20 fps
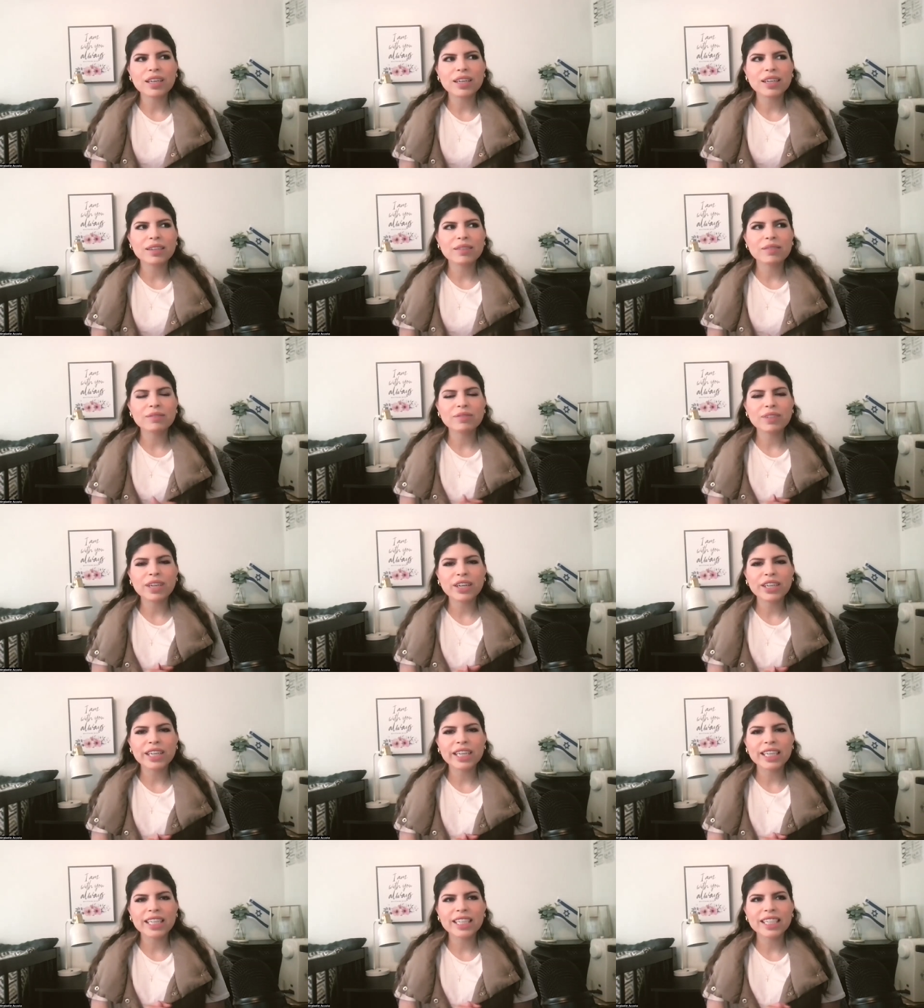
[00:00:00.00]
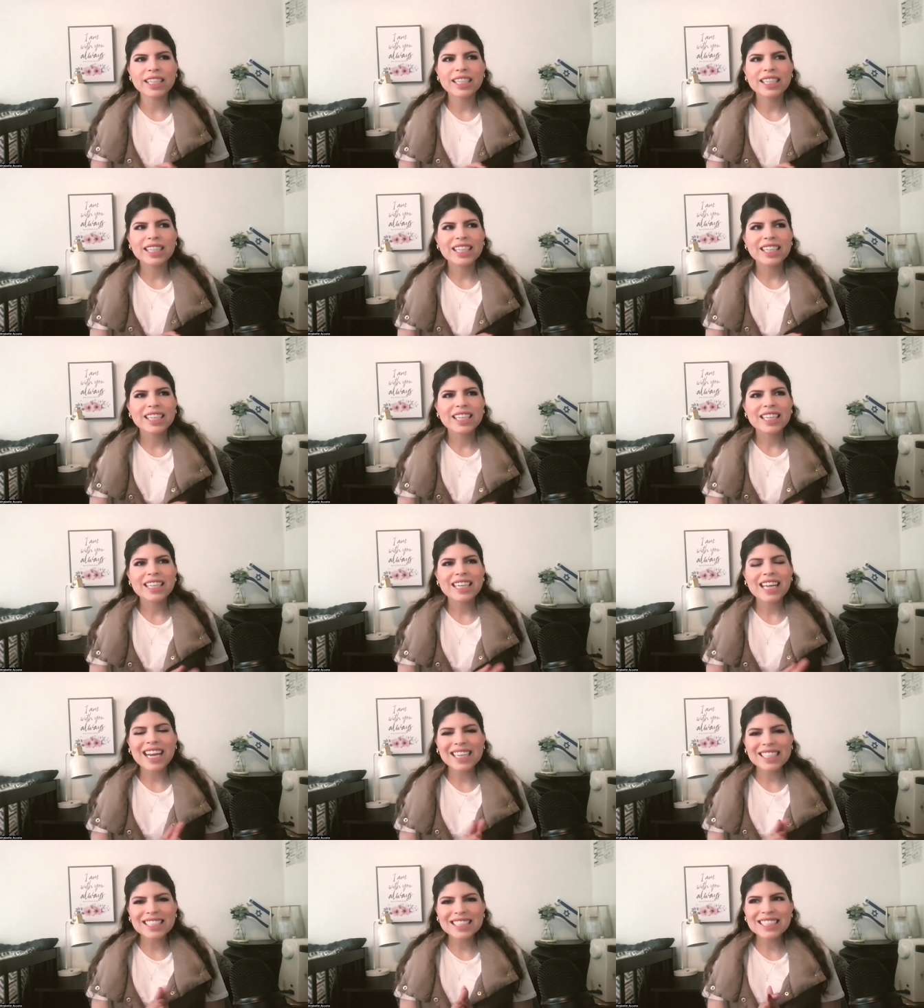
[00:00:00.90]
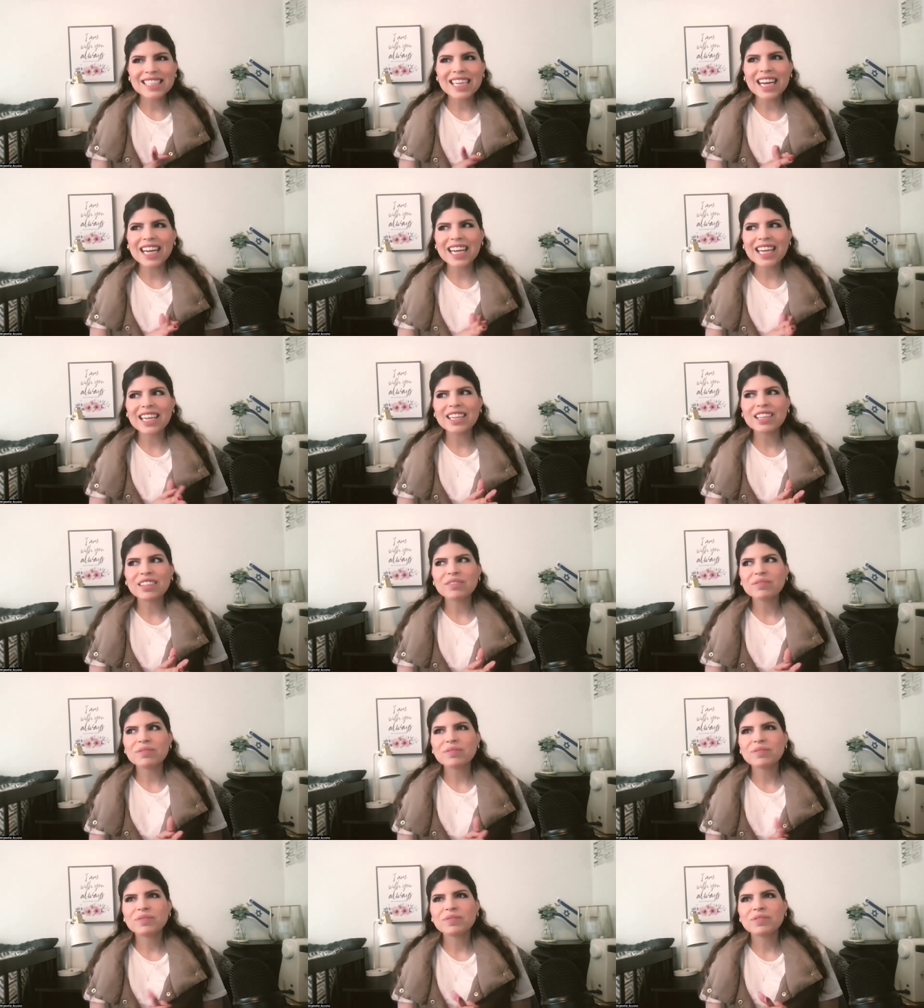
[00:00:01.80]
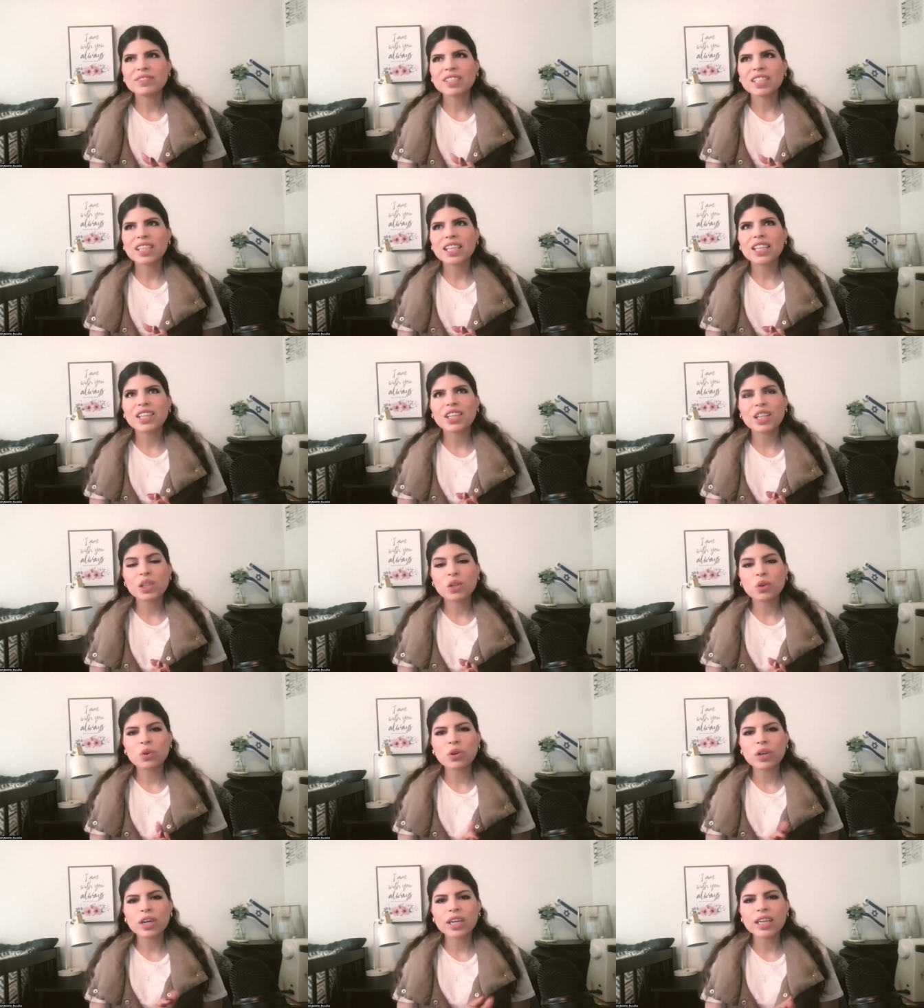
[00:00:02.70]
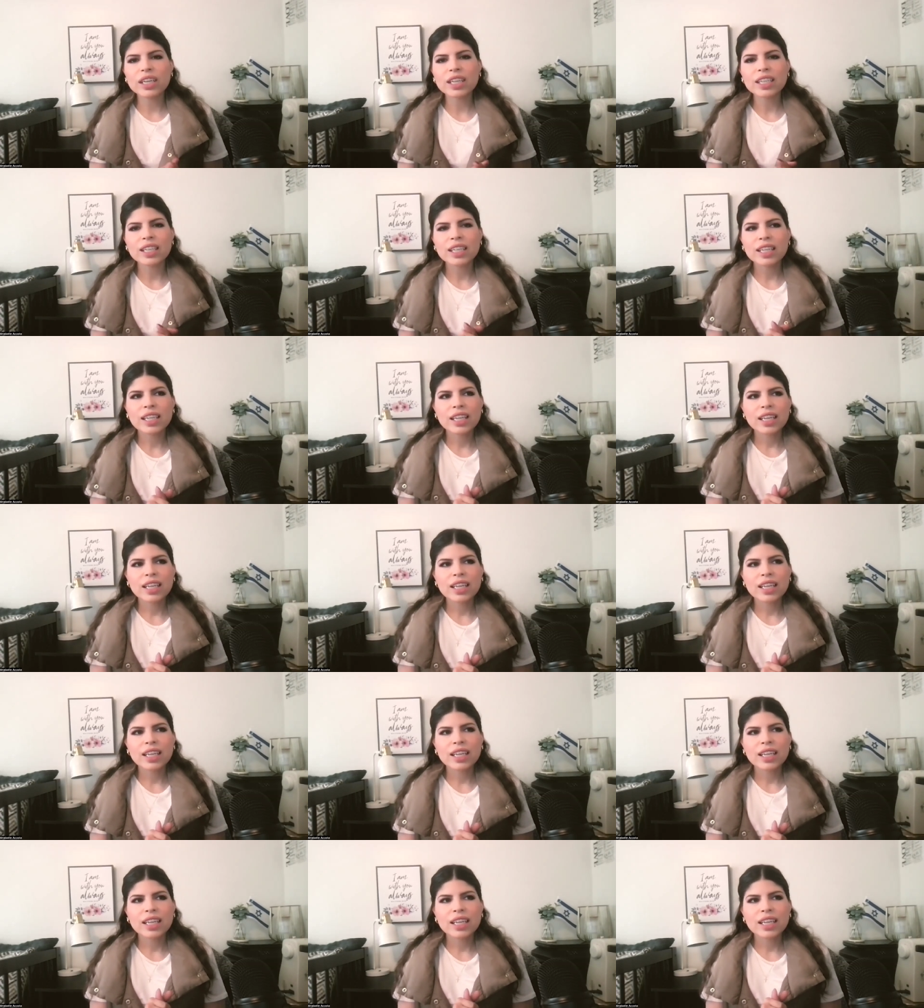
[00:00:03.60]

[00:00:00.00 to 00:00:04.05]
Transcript: very nice time in the Lord.